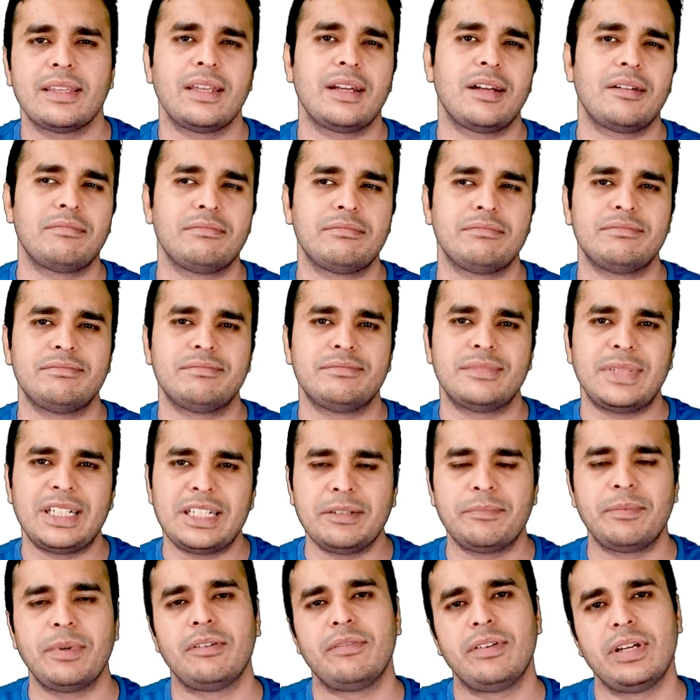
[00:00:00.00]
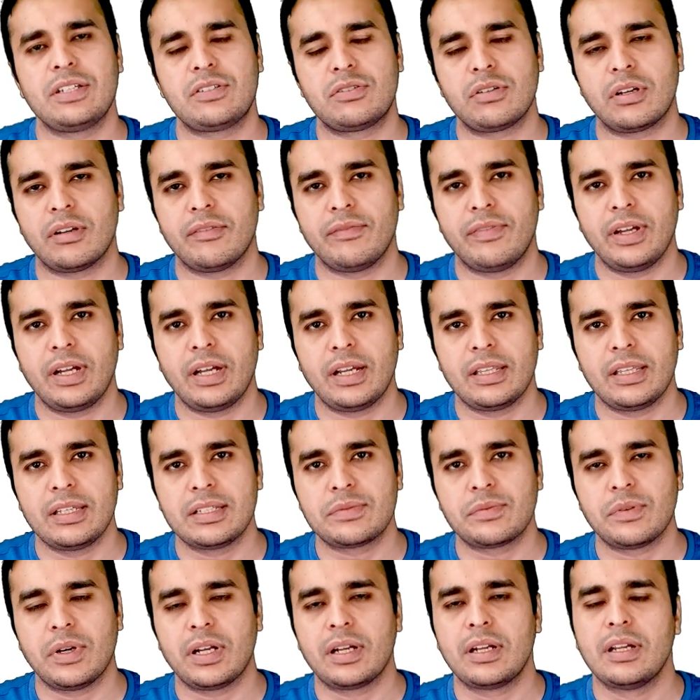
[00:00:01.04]
There are multiple ways to configure
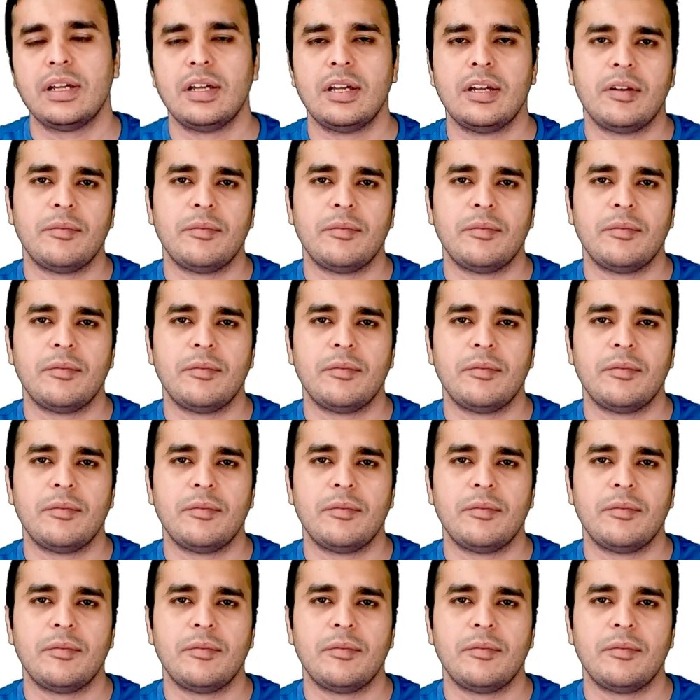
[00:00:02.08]
this one,